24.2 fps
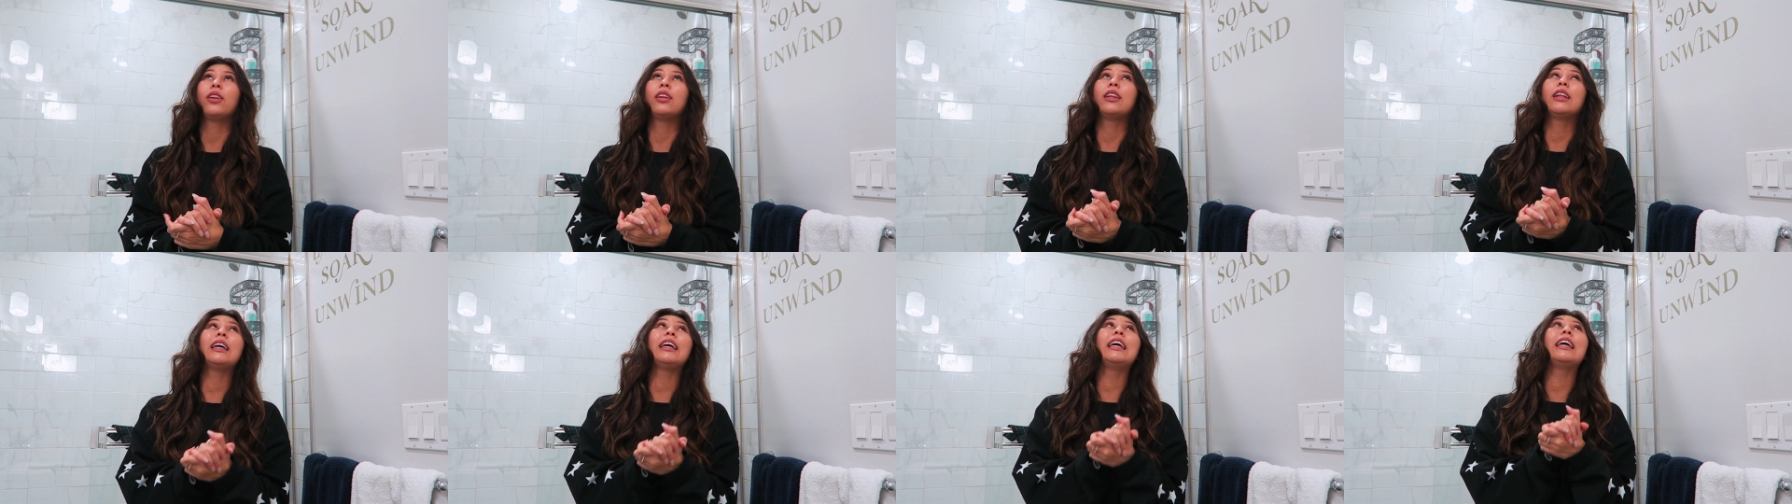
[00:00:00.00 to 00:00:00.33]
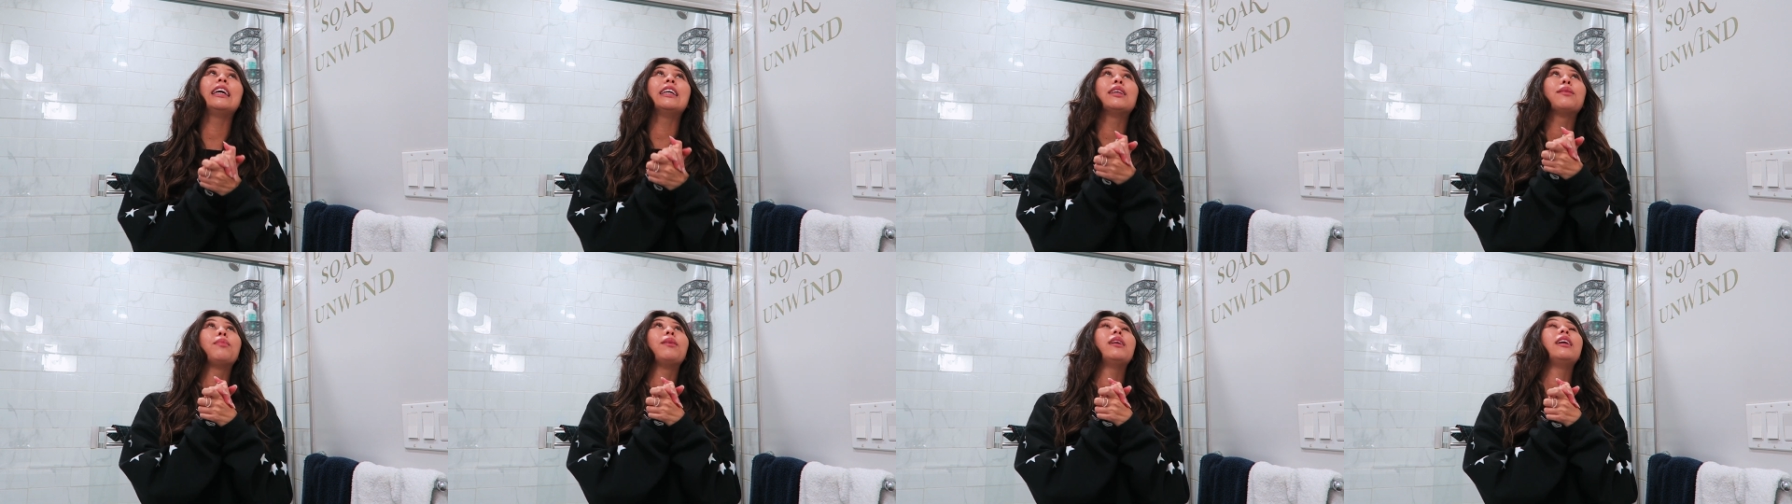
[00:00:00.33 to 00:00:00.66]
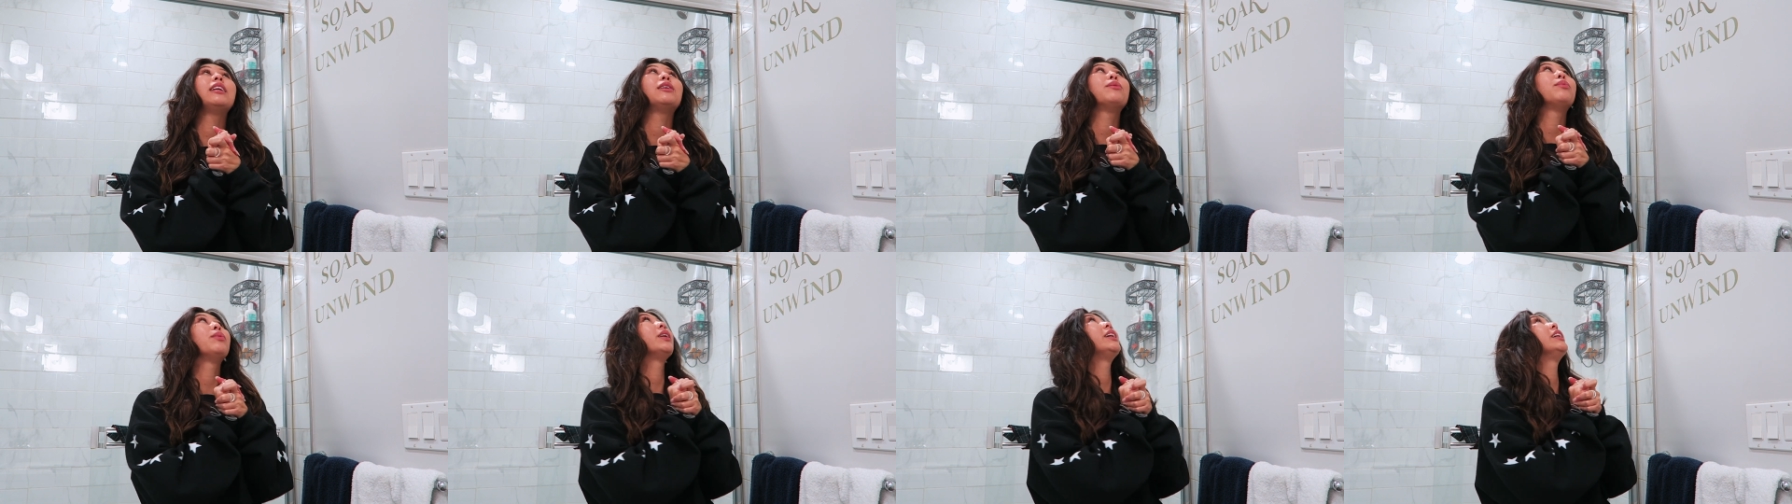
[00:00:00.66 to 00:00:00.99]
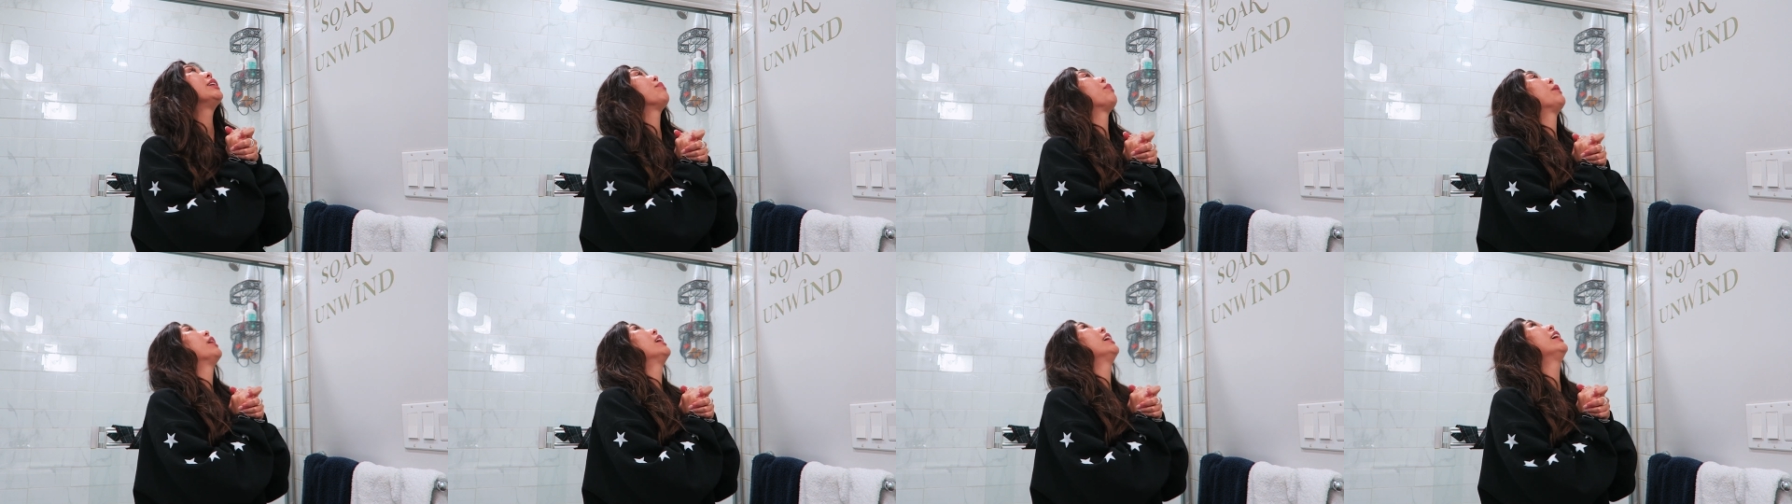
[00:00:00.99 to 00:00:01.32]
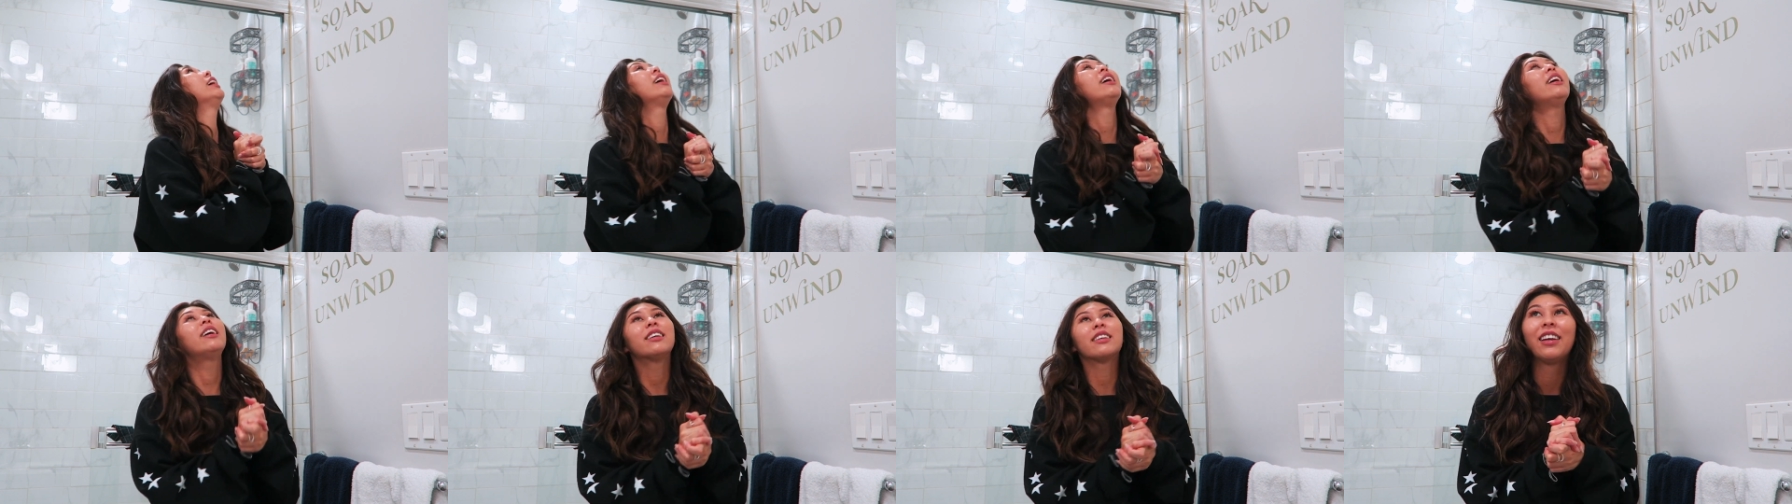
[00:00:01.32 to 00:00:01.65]
please, please, please,
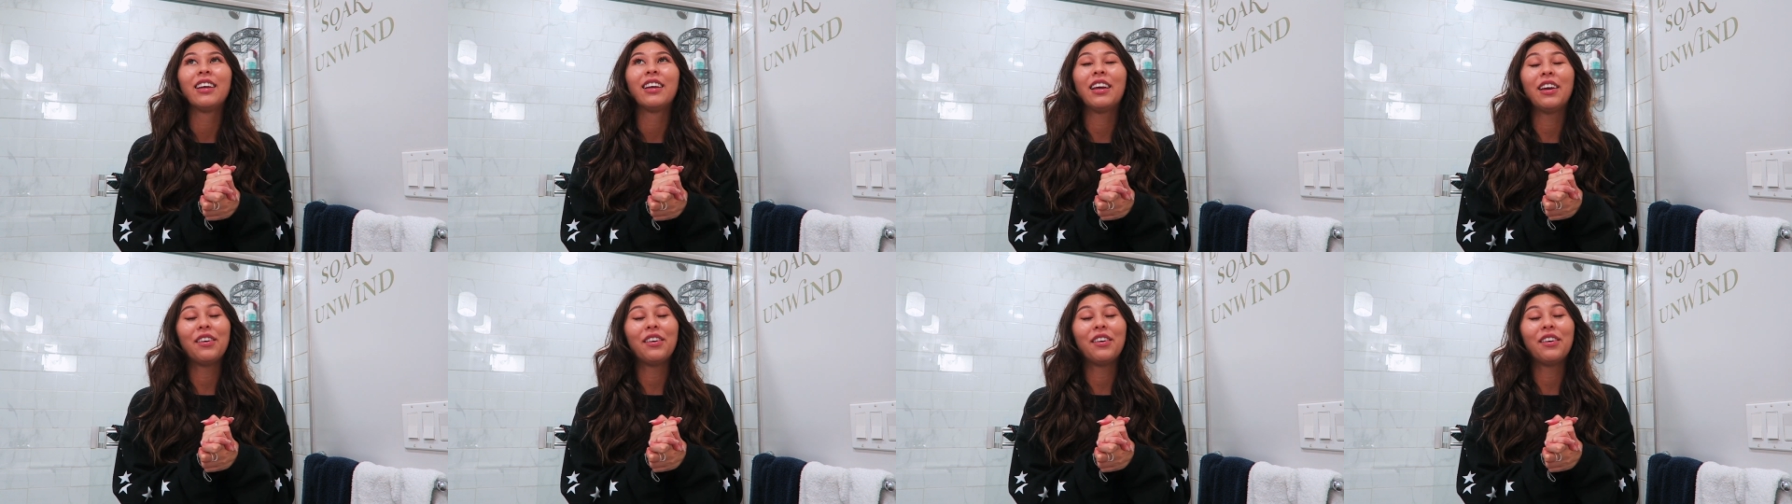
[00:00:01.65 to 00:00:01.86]
please